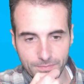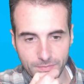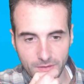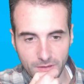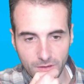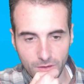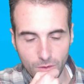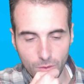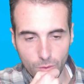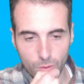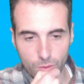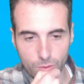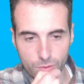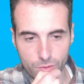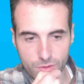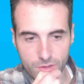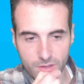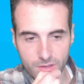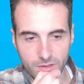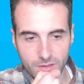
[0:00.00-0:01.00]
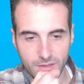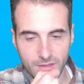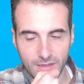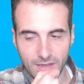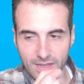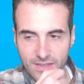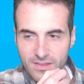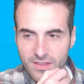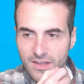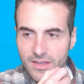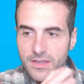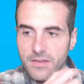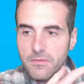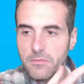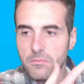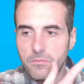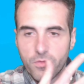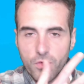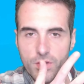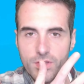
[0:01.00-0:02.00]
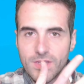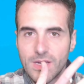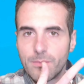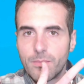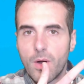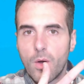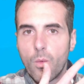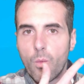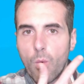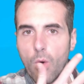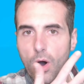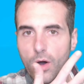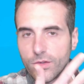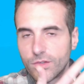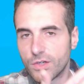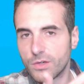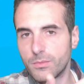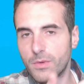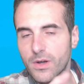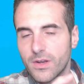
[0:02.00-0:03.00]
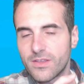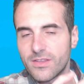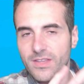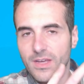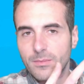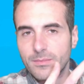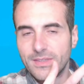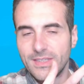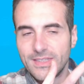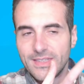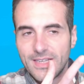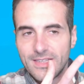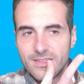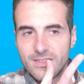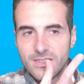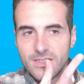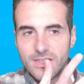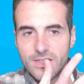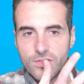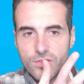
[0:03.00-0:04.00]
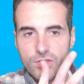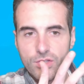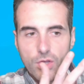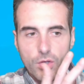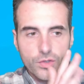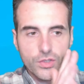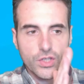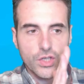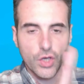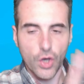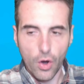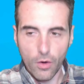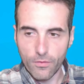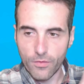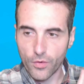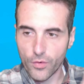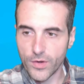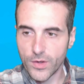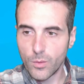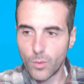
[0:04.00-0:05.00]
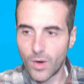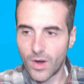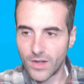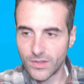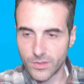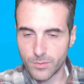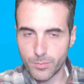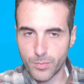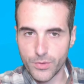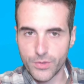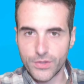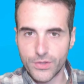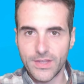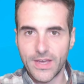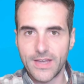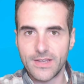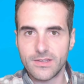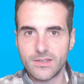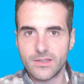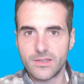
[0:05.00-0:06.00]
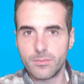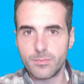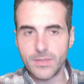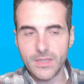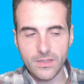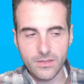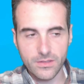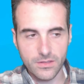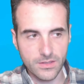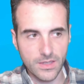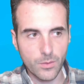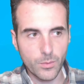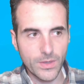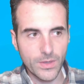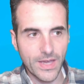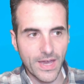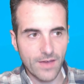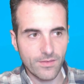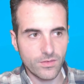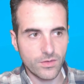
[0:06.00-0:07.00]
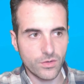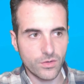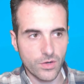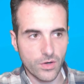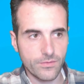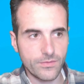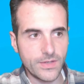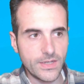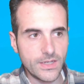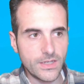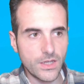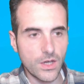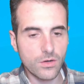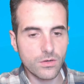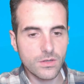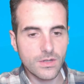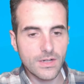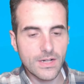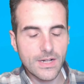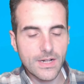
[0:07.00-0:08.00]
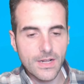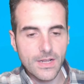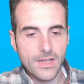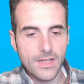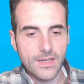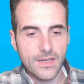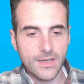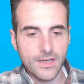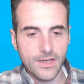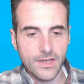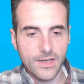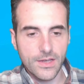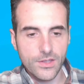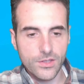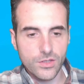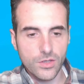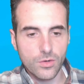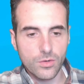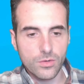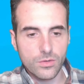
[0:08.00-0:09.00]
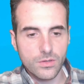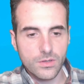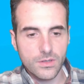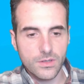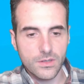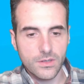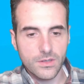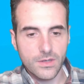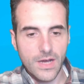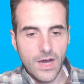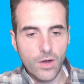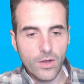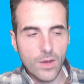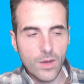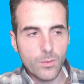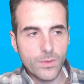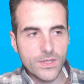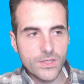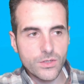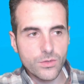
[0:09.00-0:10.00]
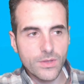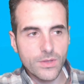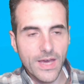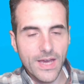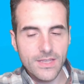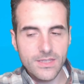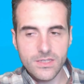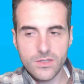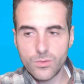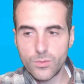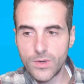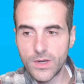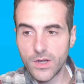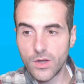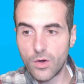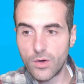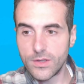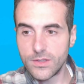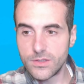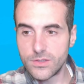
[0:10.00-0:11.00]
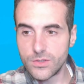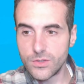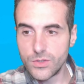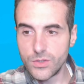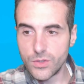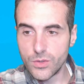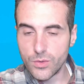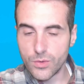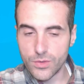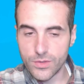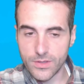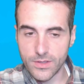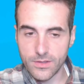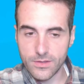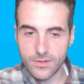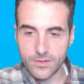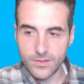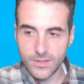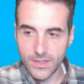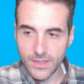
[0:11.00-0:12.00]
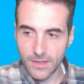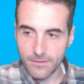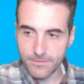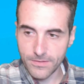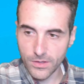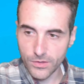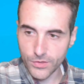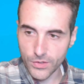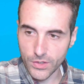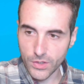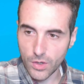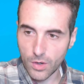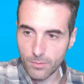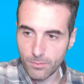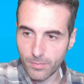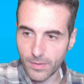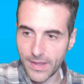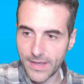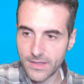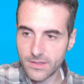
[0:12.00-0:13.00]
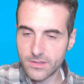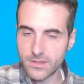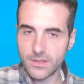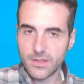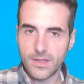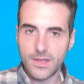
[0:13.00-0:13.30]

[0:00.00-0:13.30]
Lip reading: logos, like for example, a watermark, something that is not covering 100% the pixels that we have on our video. So how can we do that? We're going to use still a filter complex,